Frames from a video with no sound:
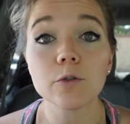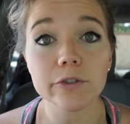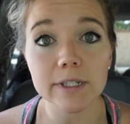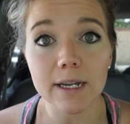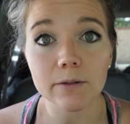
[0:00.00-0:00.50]

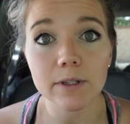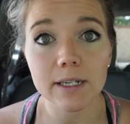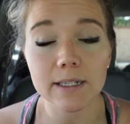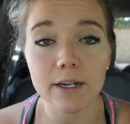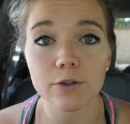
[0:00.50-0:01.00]
ultrasound
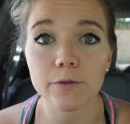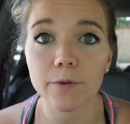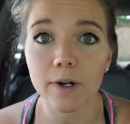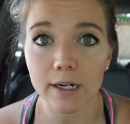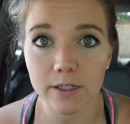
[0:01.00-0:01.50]
scheduled
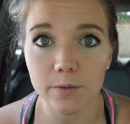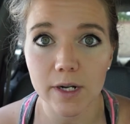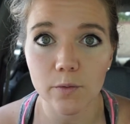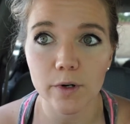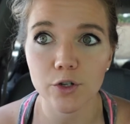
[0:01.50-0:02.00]
for next
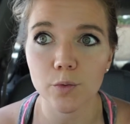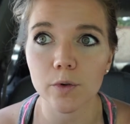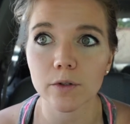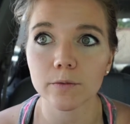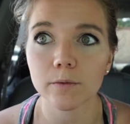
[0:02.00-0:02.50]
week, which
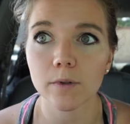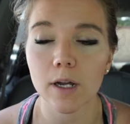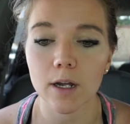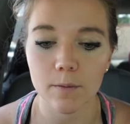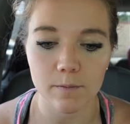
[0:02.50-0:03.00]
will
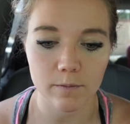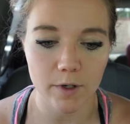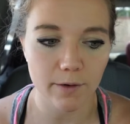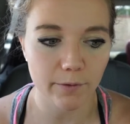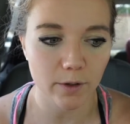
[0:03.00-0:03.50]

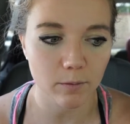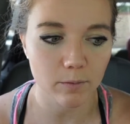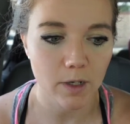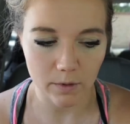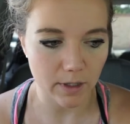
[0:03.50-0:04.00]

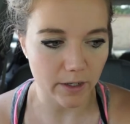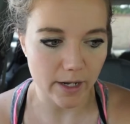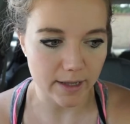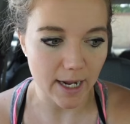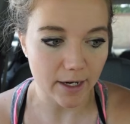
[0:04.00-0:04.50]
confirm
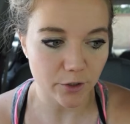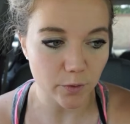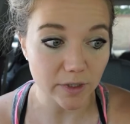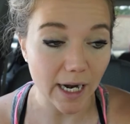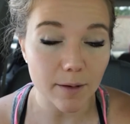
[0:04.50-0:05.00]
the
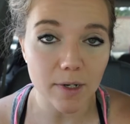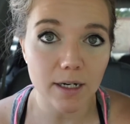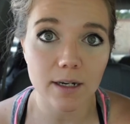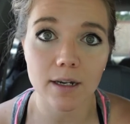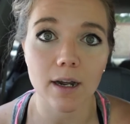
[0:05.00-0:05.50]
actual
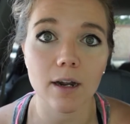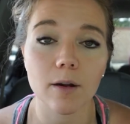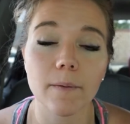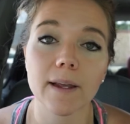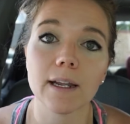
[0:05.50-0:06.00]
timing.
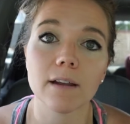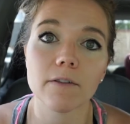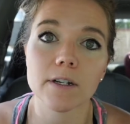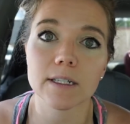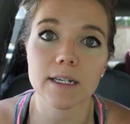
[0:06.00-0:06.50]
They can
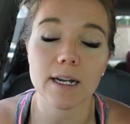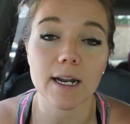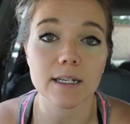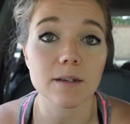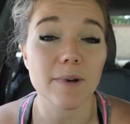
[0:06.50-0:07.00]
give us an
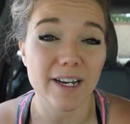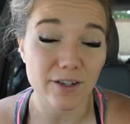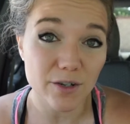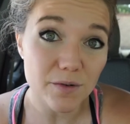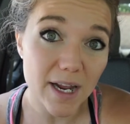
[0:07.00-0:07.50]

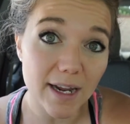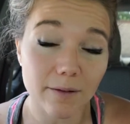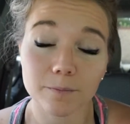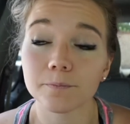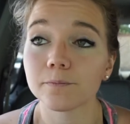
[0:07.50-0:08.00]
estimated due date.